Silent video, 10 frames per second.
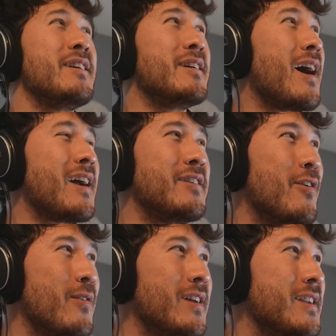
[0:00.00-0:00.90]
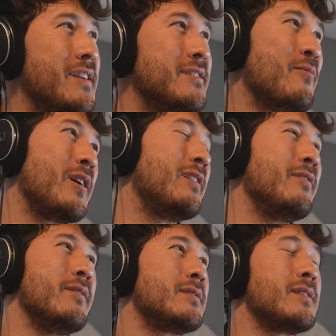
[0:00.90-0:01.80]
I know an easy way to
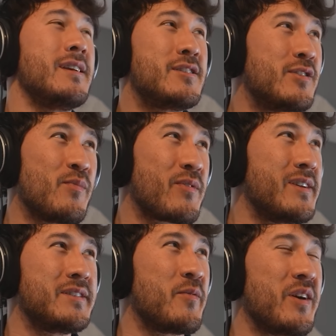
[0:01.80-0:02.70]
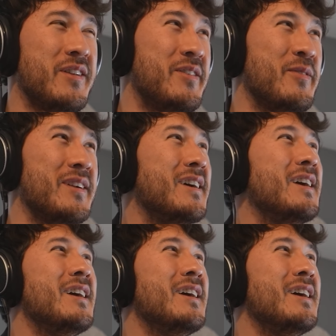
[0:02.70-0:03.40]
do this. Super easy way to do it.